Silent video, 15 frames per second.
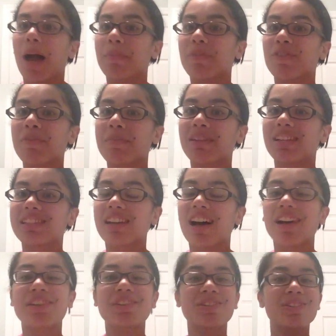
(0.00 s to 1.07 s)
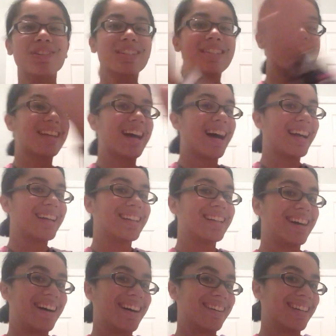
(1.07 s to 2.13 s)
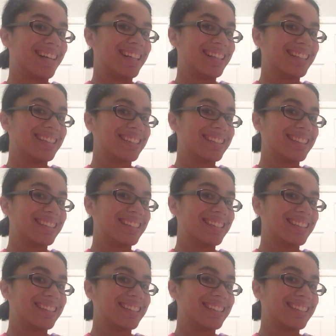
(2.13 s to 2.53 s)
I'm your female otaku, sayonara.